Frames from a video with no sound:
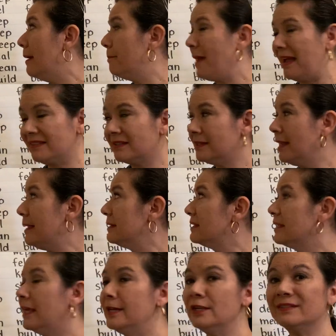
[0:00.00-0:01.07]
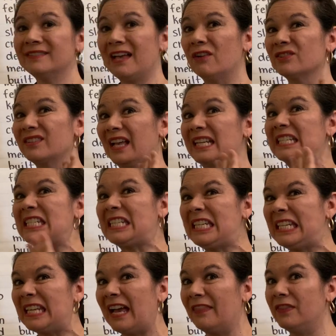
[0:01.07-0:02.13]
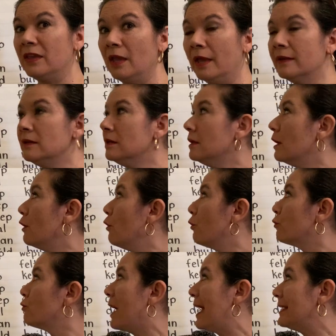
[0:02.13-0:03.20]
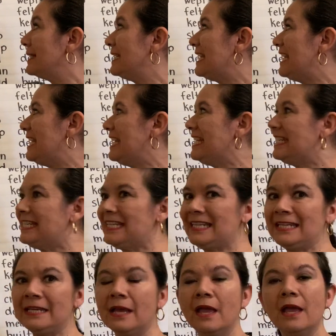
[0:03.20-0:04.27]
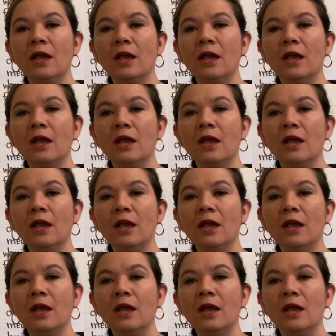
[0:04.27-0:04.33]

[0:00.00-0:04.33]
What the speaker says: tense, and it sounds like T at the end, write an ED.